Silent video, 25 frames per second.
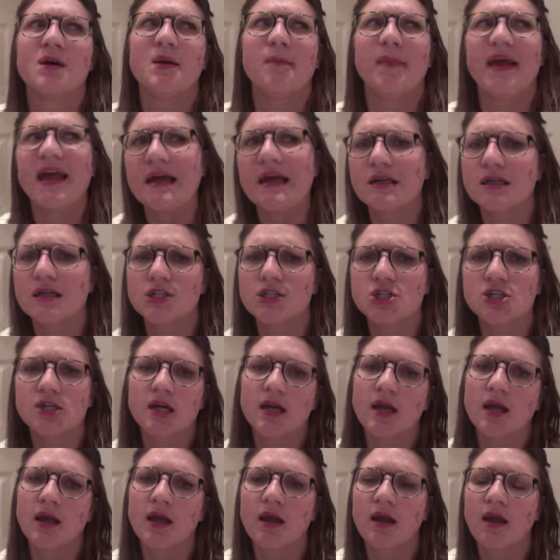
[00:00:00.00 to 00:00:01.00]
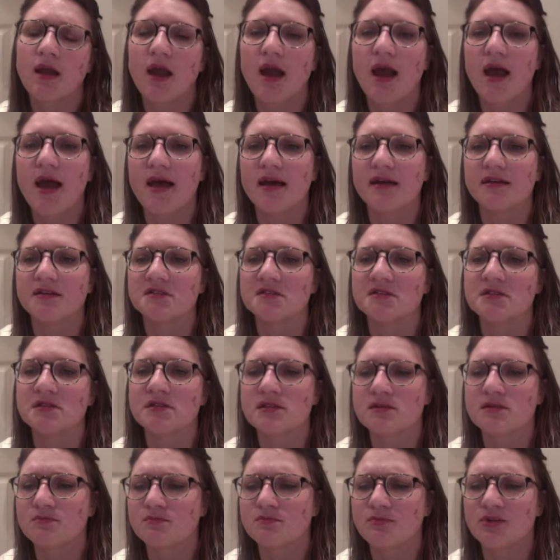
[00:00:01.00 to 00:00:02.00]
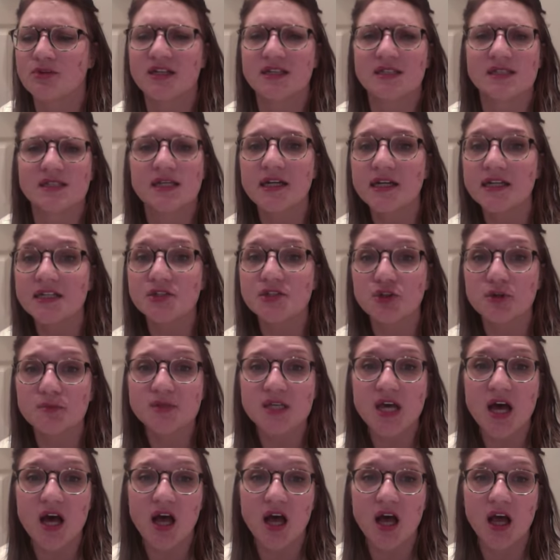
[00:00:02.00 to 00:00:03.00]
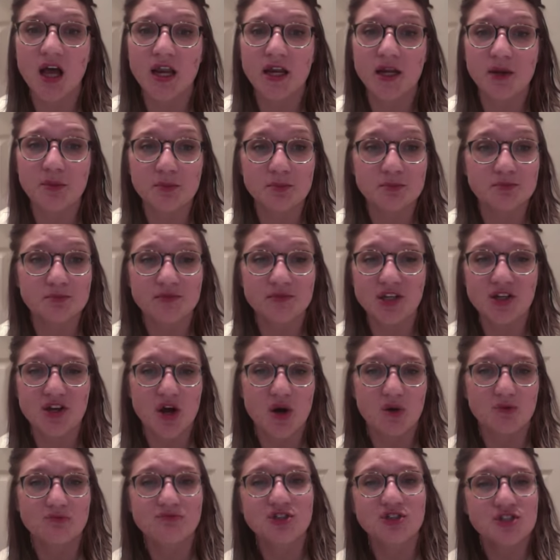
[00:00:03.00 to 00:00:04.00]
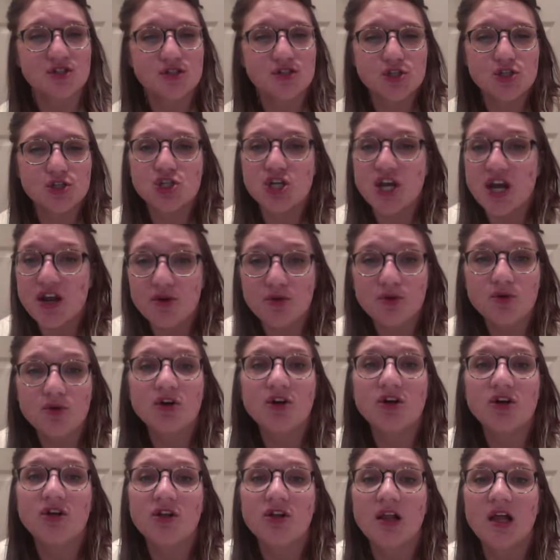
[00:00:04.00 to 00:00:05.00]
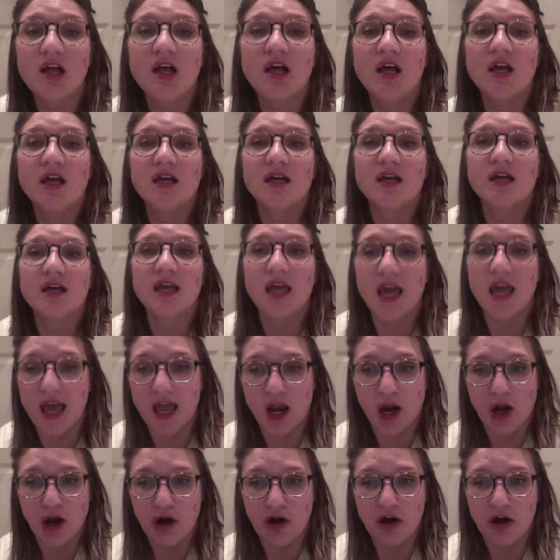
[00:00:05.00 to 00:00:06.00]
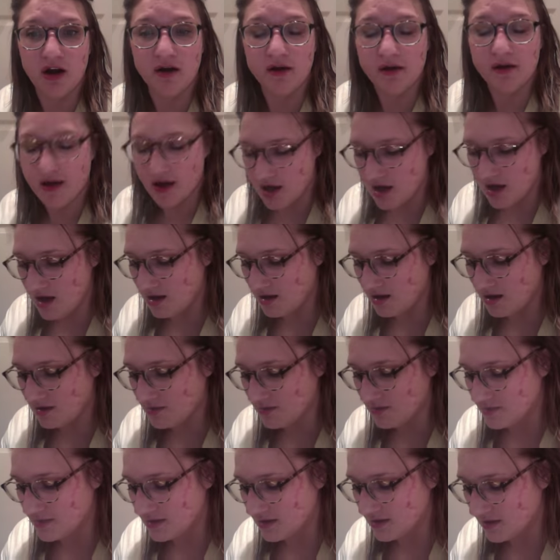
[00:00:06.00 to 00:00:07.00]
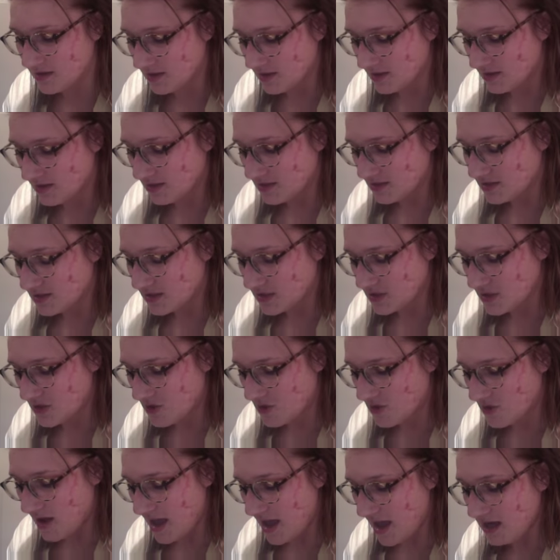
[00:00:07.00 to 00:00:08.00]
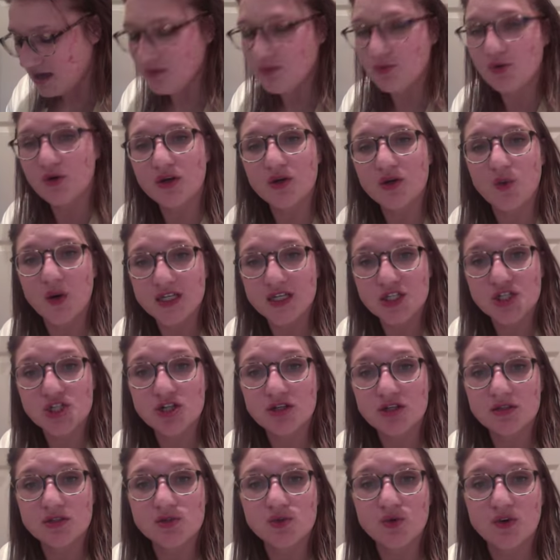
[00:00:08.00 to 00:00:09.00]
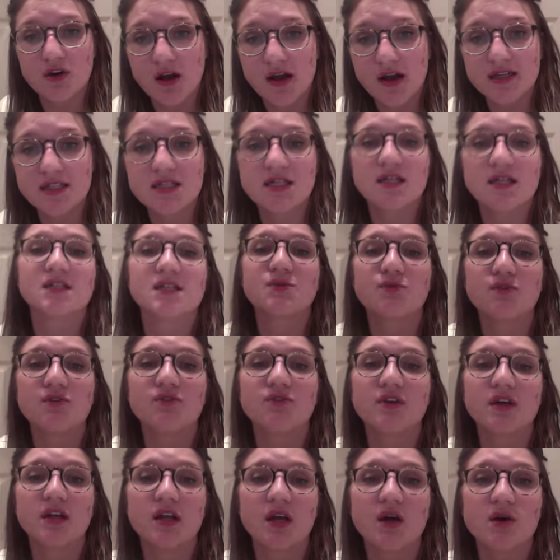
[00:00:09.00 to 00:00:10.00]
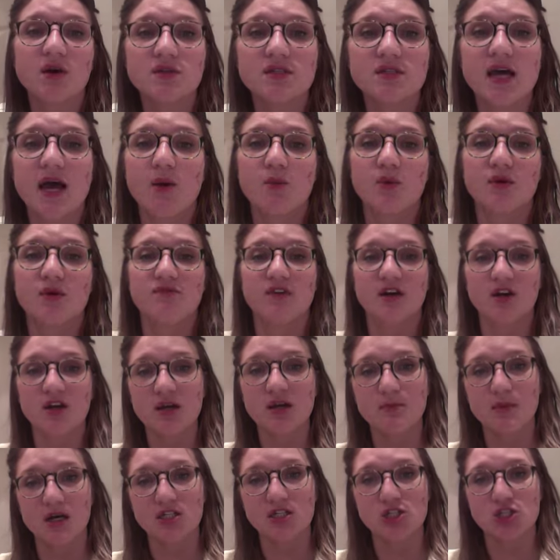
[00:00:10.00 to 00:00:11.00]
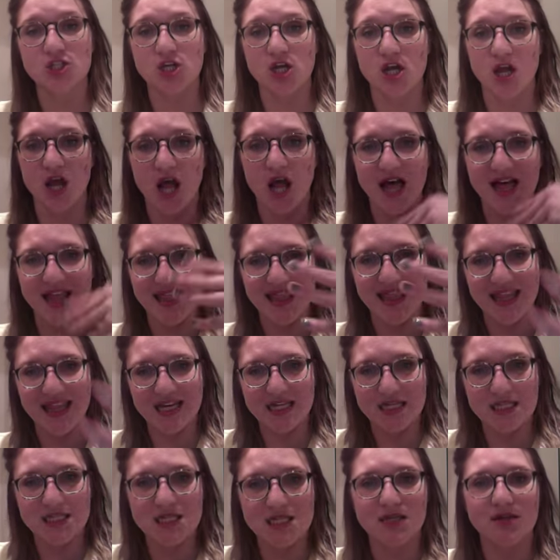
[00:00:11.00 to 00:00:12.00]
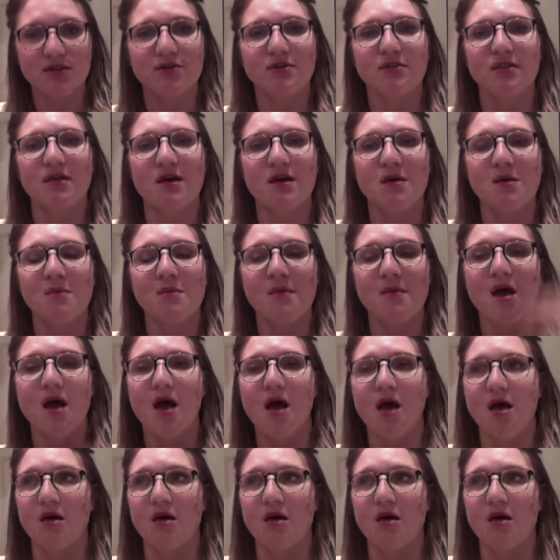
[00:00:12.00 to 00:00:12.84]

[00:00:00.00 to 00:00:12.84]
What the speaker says: bandaging and putting Steri Strips on and, you know, just general care. So any more questions or ideas for videos, I would very much like to hear them.